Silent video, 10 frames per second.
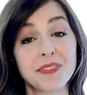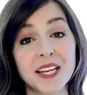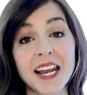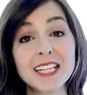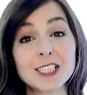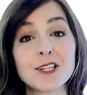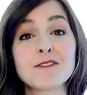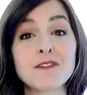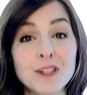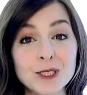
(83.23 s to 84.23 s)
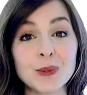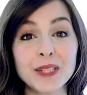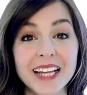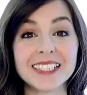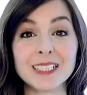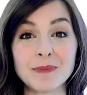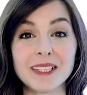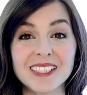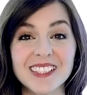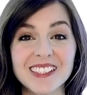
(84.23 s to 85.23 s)
The nature of a virtual lettings
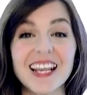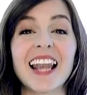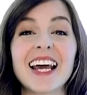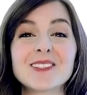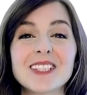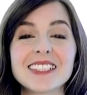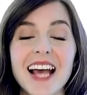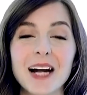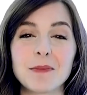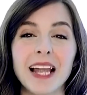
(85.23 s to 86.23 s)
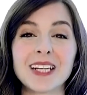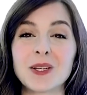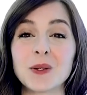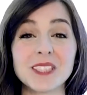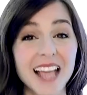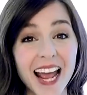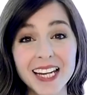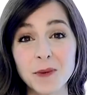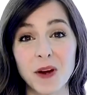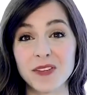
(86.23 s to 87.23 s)
business allows us to help landlords
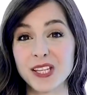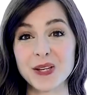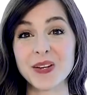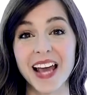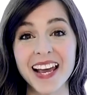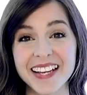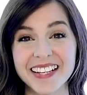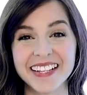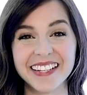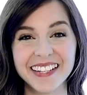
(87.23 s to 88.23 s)
anywhere in the UK.